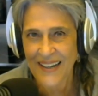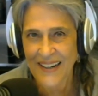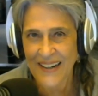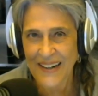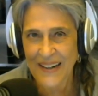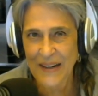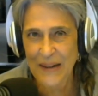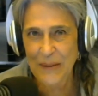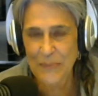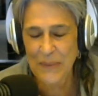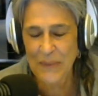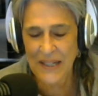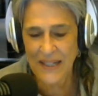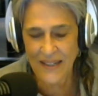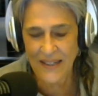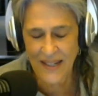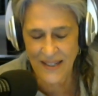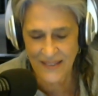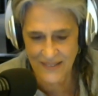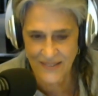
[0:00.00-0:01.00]

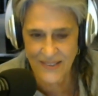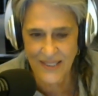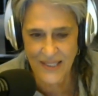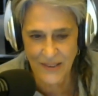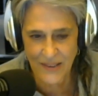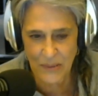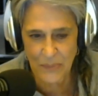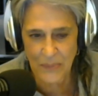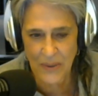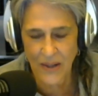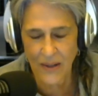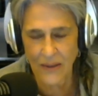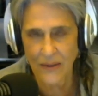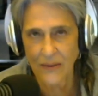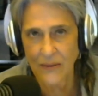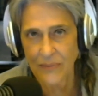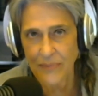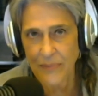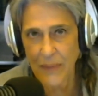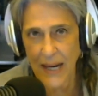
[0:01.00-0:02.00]
And I'll see you
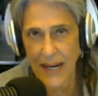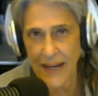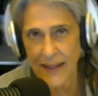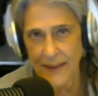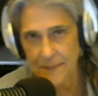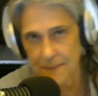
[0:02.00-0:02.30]
tomorrow. Bye.